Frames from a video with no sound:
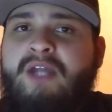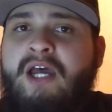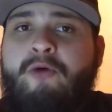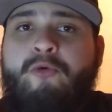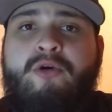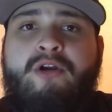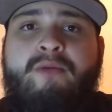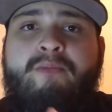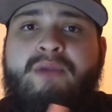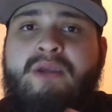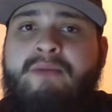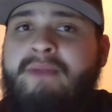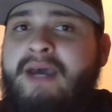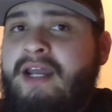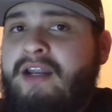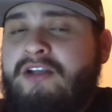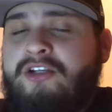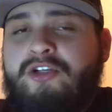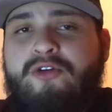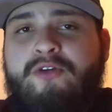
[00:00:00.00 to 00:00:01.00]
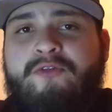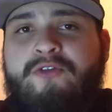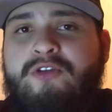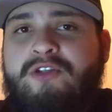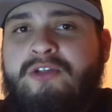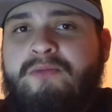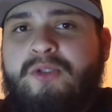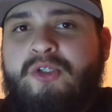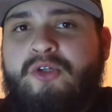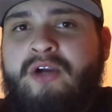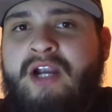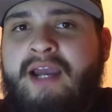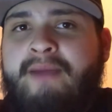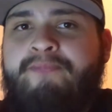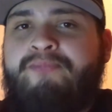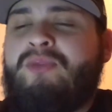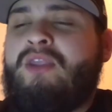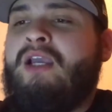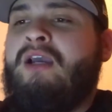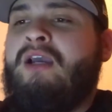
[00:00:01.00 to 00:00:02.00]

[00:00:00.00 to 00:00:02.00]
I wouldn't be mad at you if you subscribe.